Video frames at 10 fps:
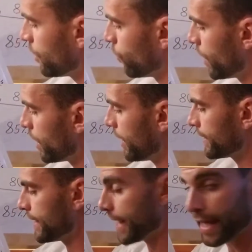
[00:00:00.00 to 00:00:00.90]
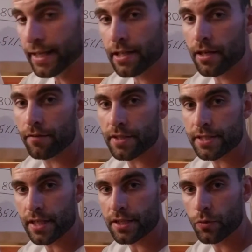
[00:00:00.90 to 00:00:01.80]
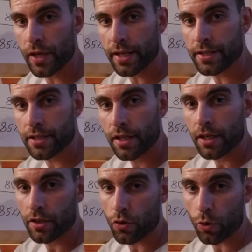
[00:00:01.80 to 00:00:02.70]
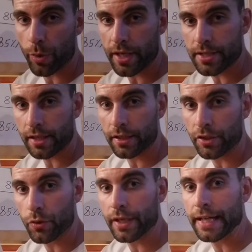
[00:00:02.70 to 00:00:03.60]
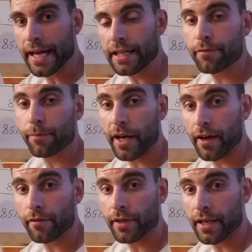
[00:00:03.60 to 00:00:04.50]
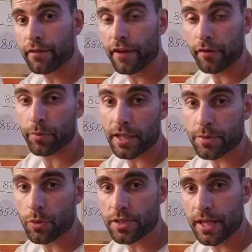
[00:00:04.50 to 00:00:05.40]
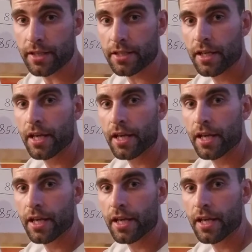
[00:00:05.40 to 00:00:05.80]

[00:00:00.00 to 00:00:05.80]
where at the end of the 6 weeks, you're basically doing 95+%,